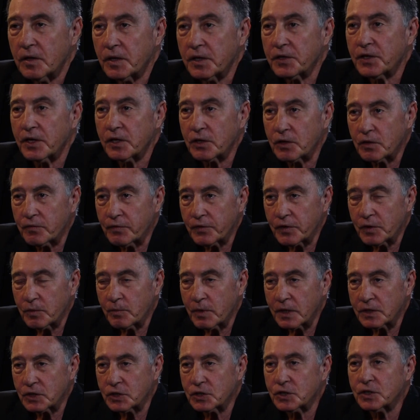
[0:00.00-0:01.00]
Okay, thank you very
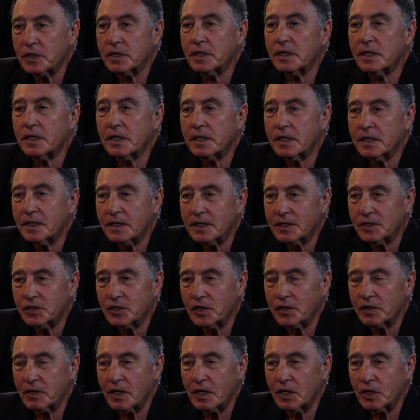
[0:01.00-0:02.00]
much,
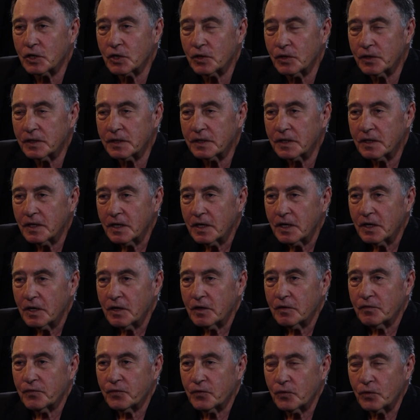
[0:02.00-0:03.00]
General Cohen,
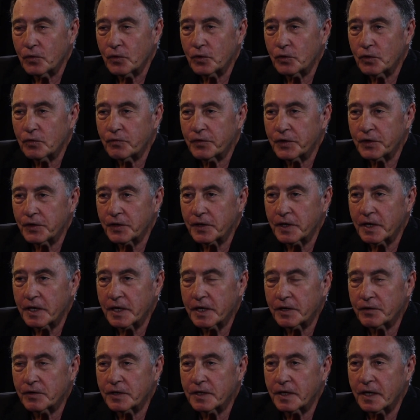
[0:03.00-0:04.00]
for your very
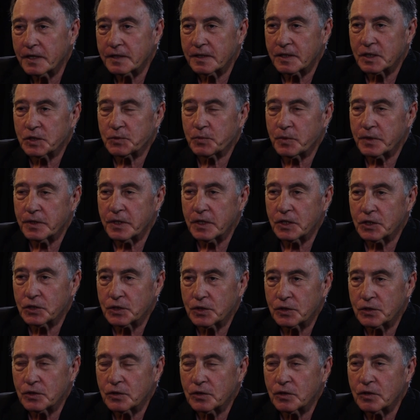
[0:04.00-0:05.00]
erudite
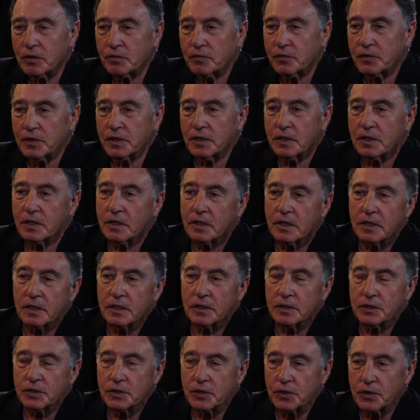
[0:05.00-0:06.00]
explanation of
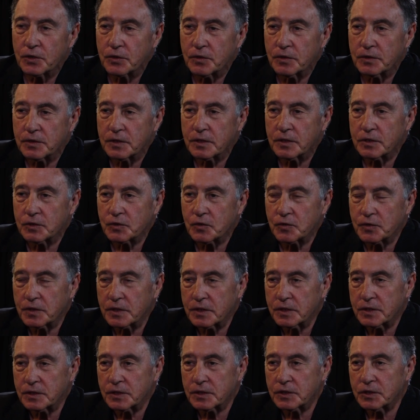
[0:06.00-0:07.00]
the security and
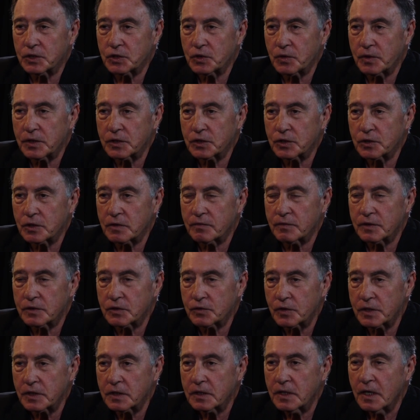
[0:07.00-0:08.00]
strategic situation of
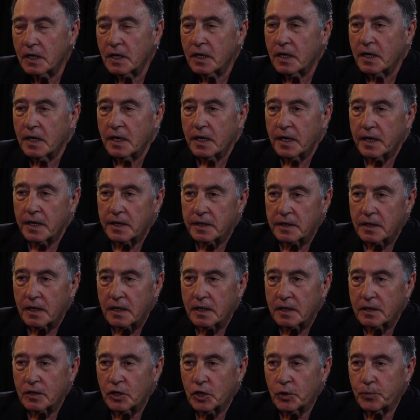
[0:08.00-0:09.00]
Israel. And
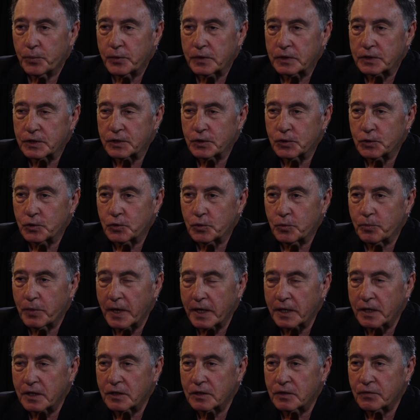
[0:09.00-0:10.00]
I hope we'll see you
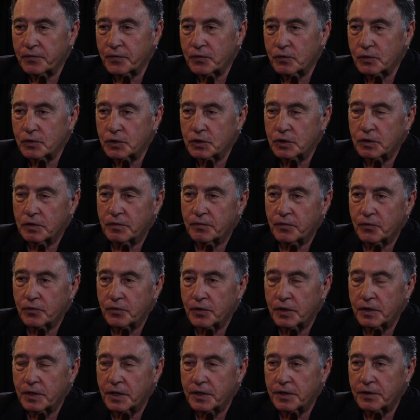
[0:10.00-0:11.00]
back in the future
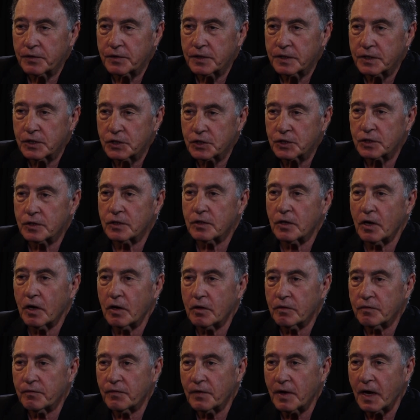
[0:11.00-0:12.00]
for another edition
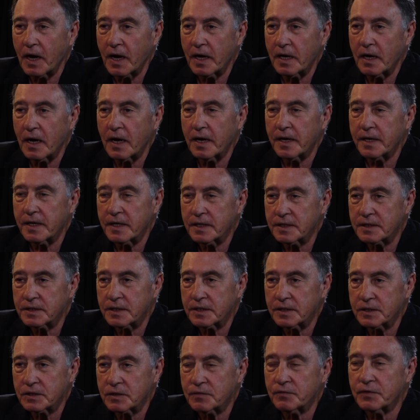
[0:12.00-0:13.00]
of
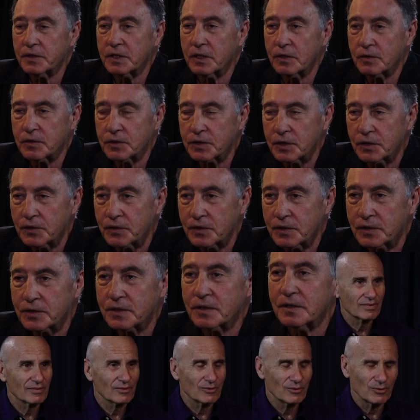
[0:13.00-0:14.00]
IISS video series.